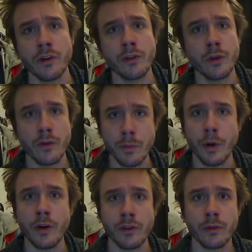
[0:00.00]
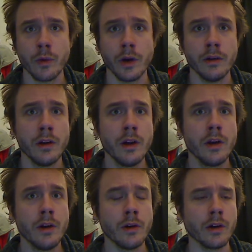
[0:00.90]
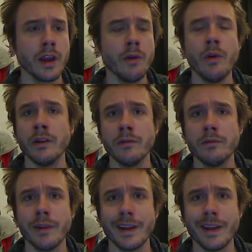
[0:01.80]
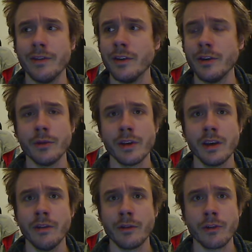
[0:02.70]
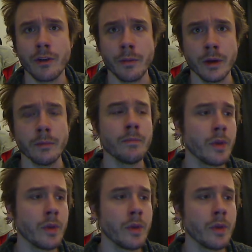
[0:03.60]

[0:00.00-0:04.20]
It's only if you purchase one or get one, like, given to you as a gift or something.